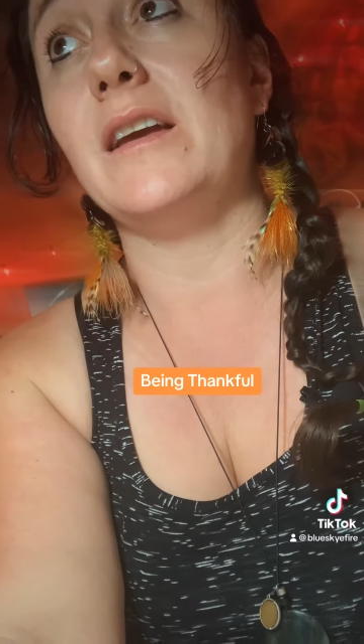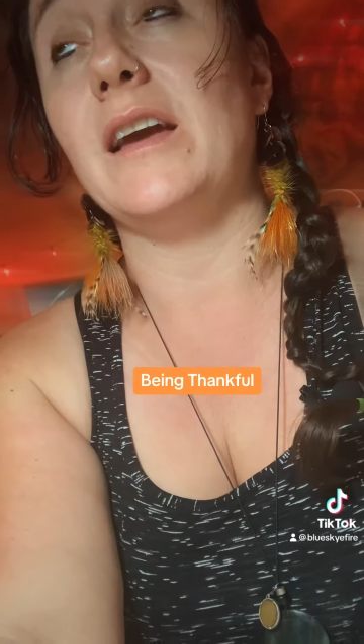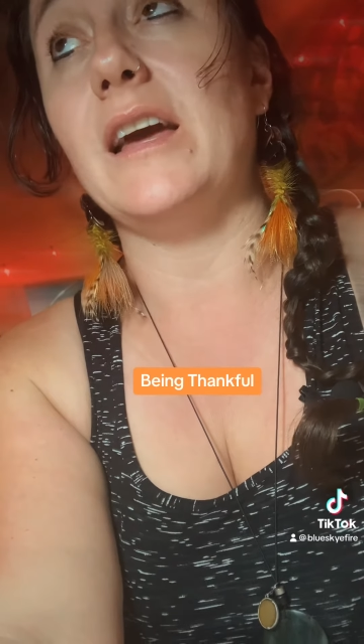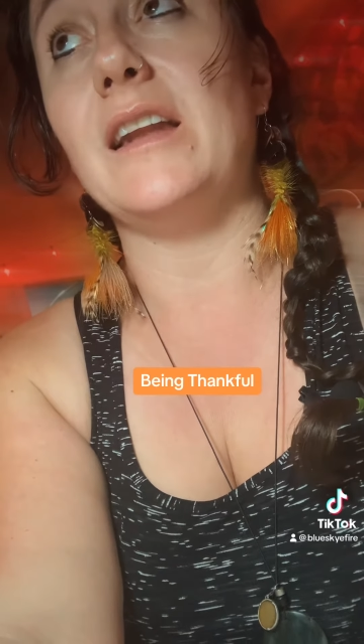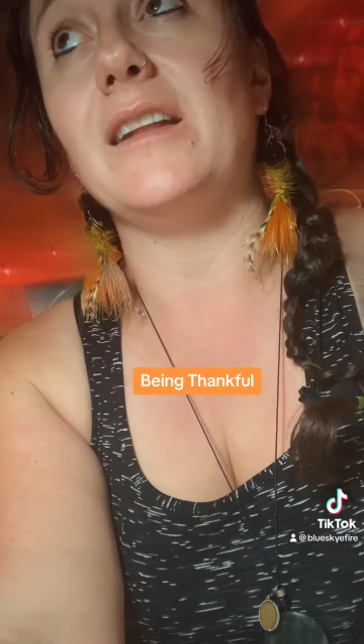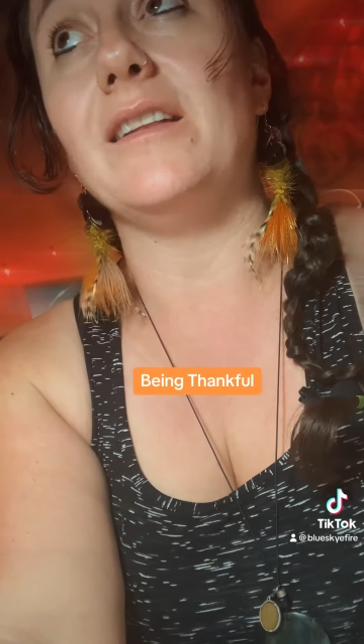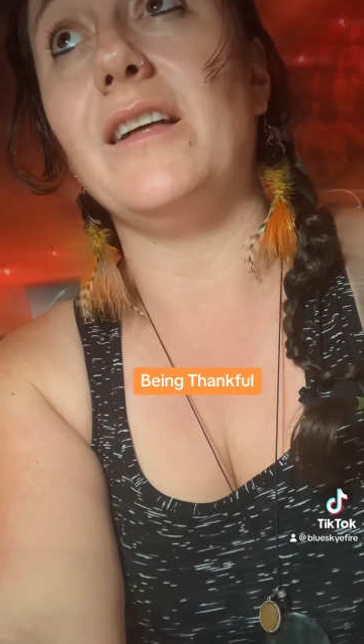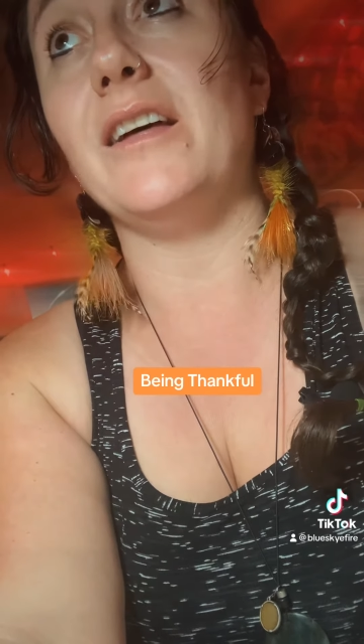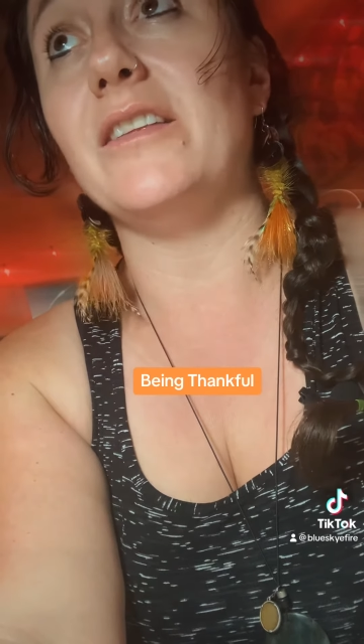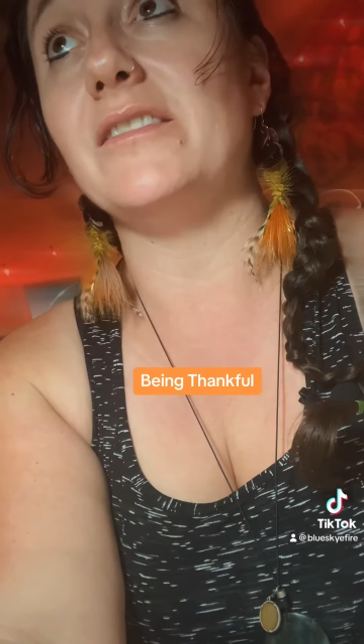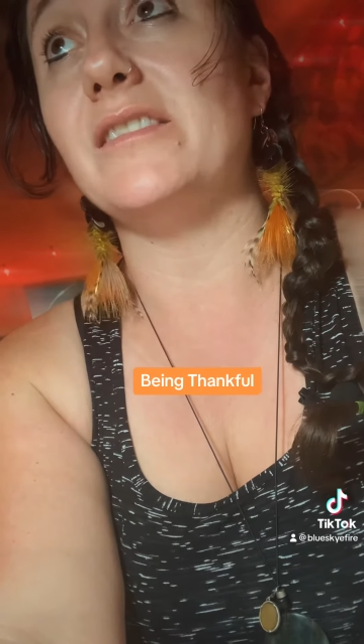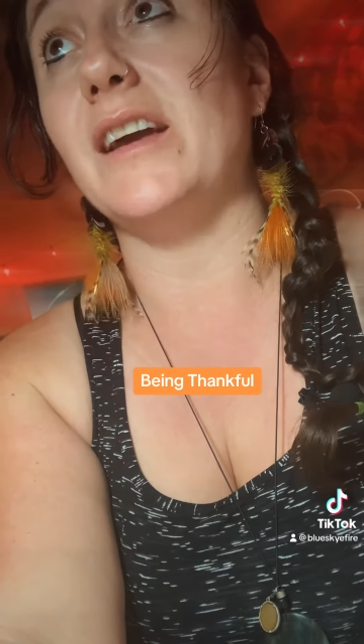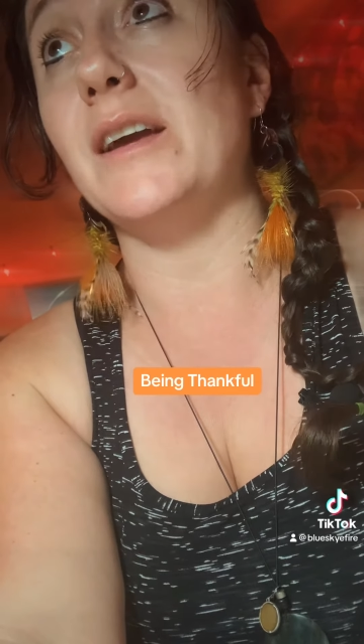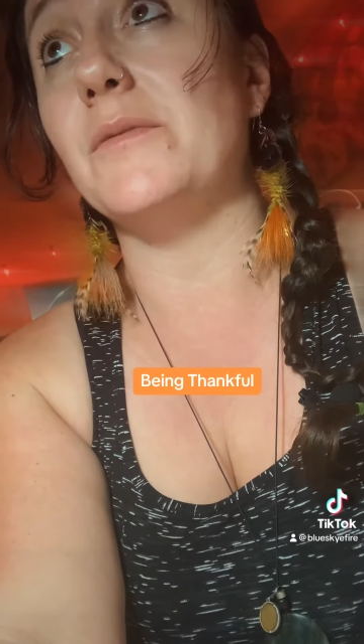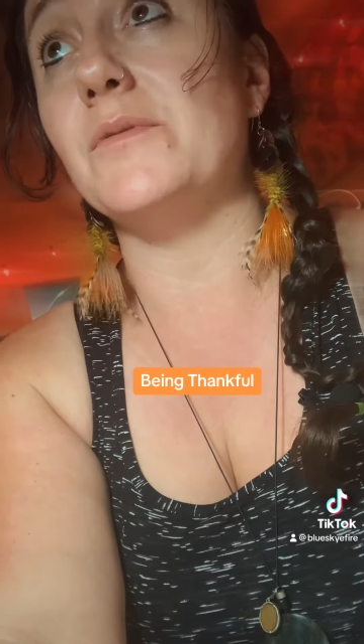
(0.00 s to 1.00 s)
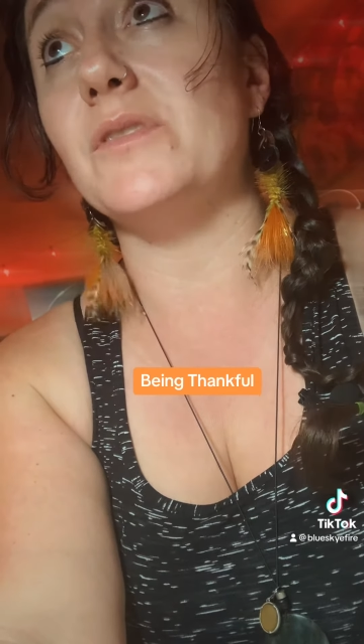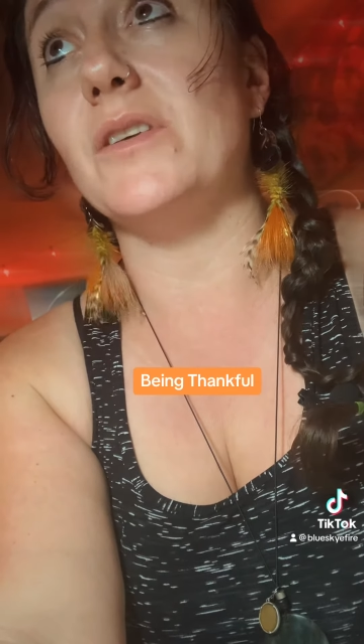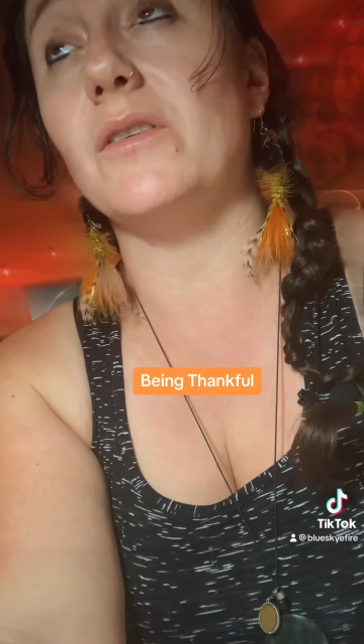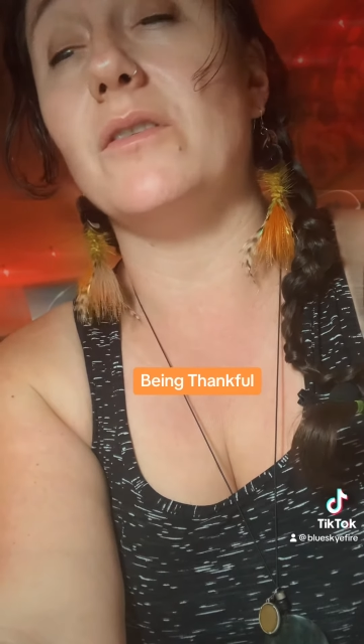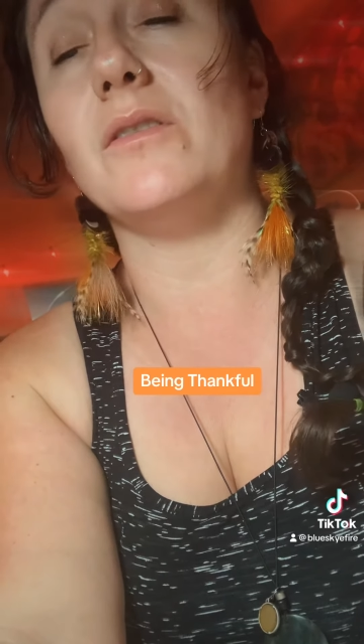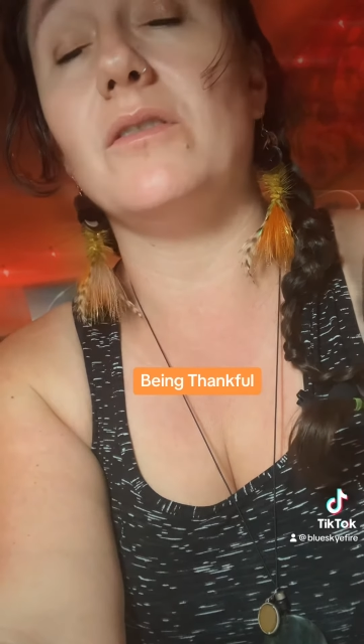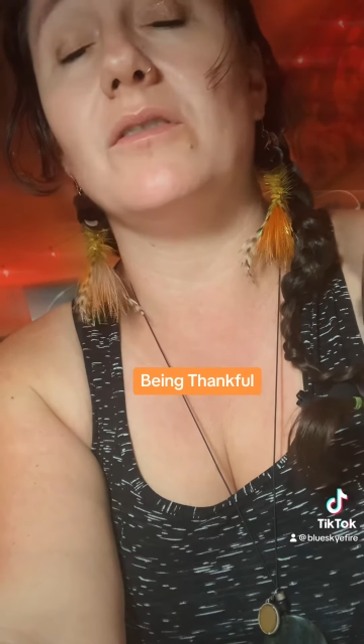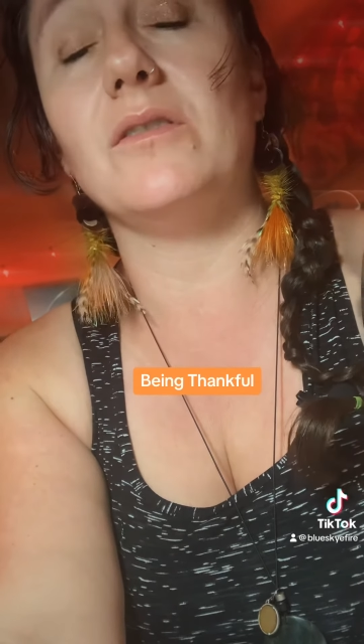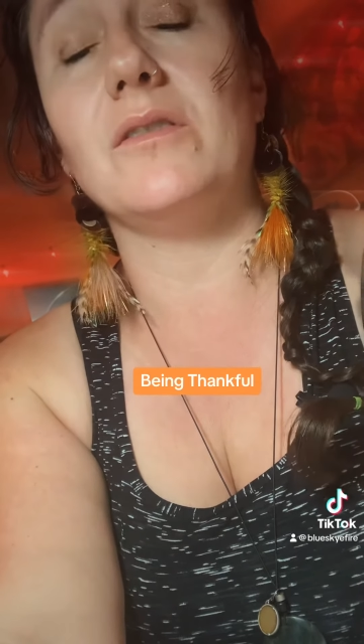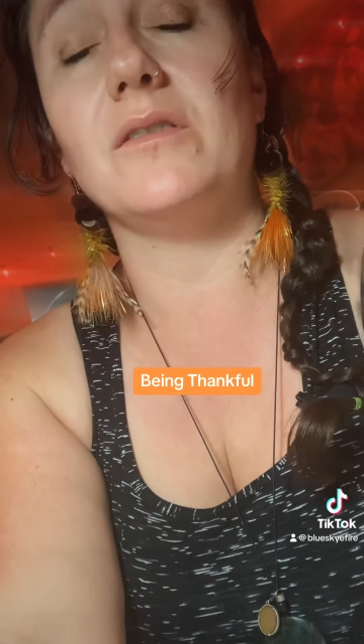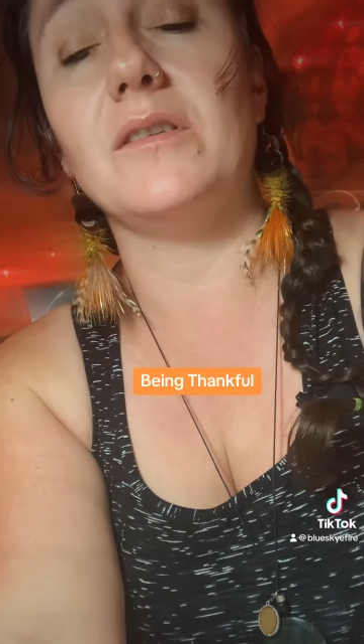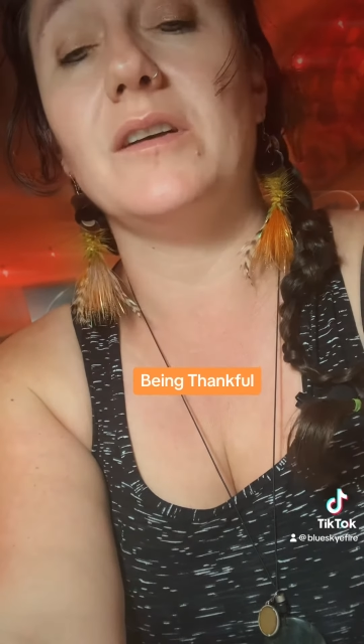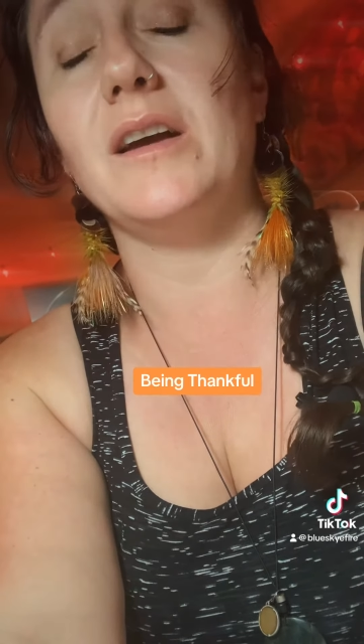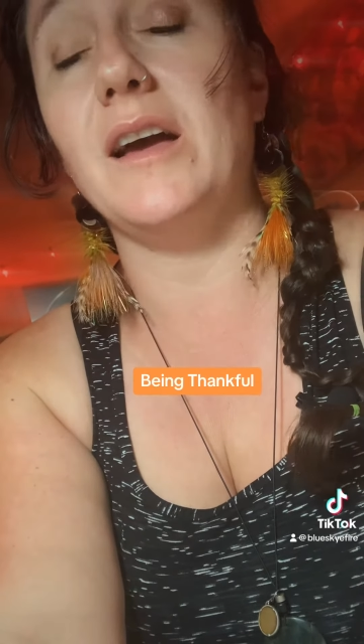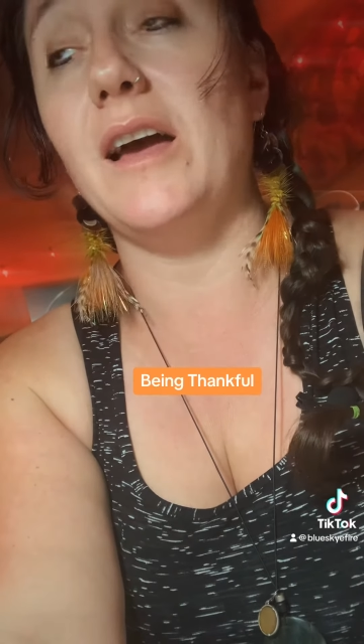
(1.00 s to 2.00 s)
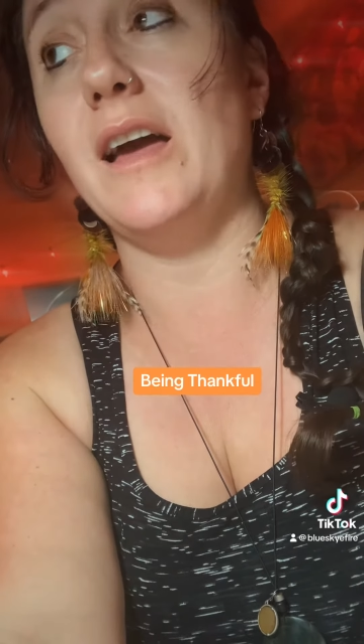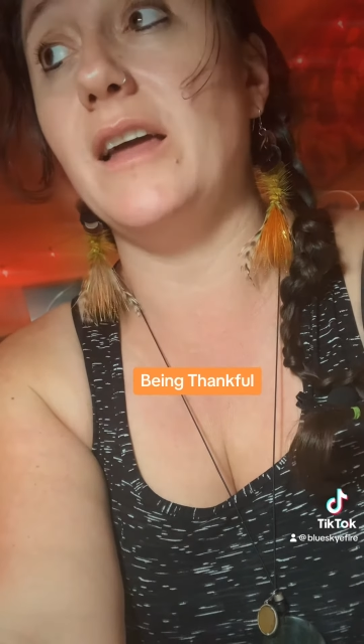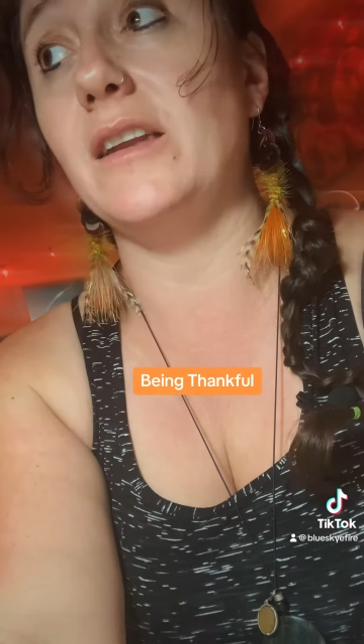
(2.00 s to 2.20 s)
And a lot of the times, I